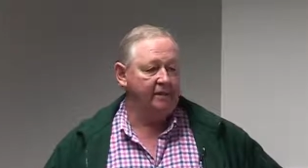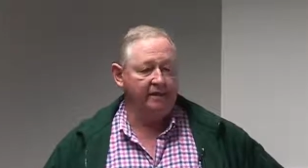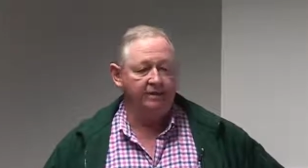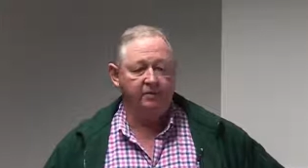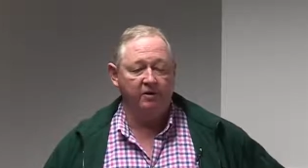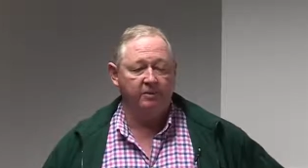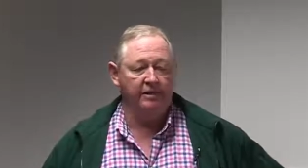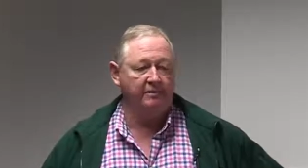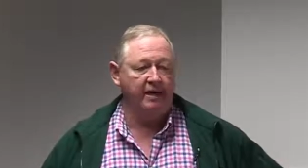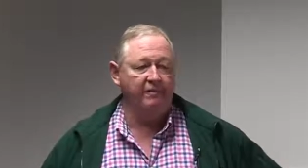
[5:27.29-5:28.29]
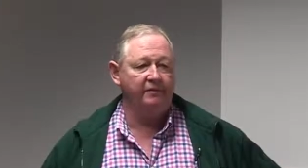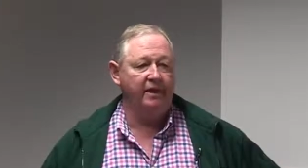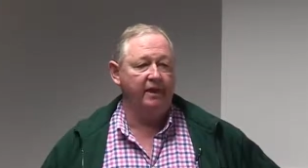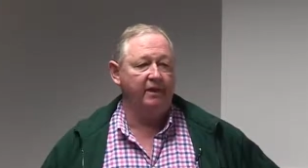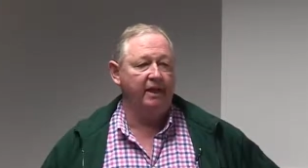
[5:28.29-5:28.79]
You need probably half
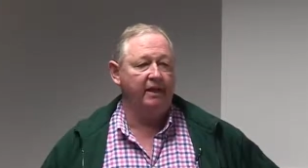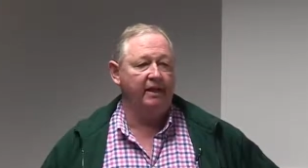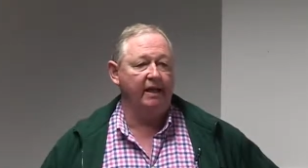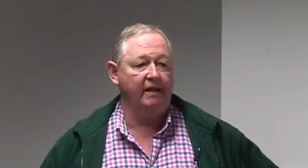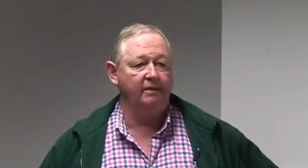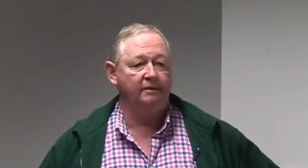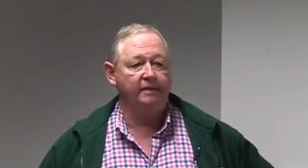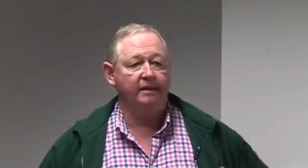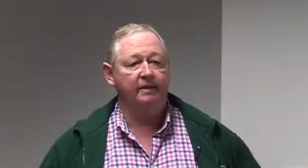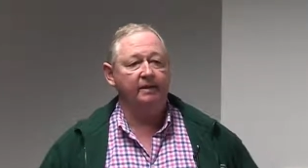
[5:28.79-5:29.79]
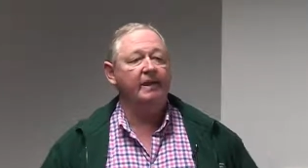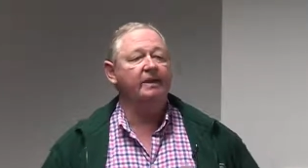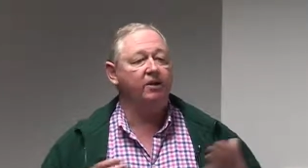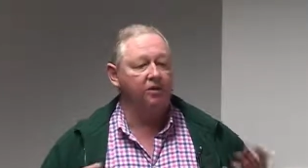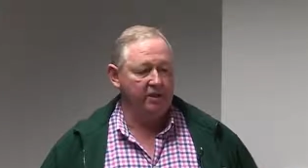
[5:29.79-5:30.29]
an hour lay down
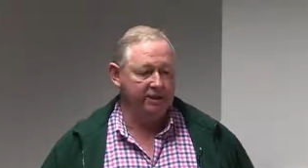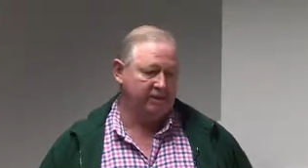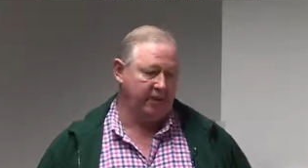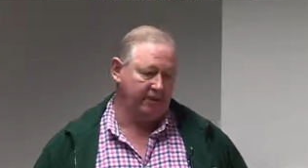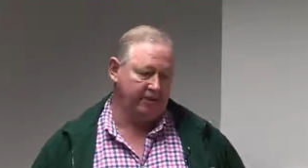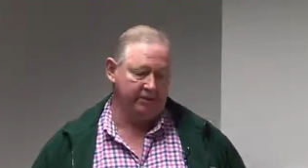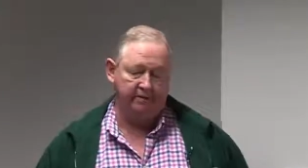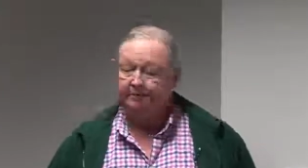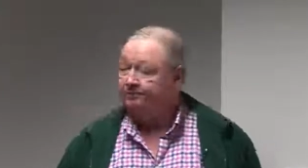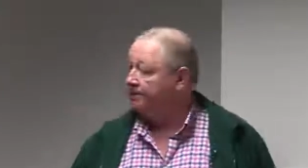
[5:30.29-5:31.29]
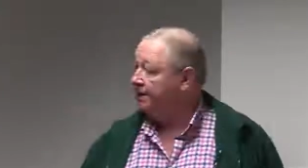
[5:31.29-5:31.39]
in the early stages.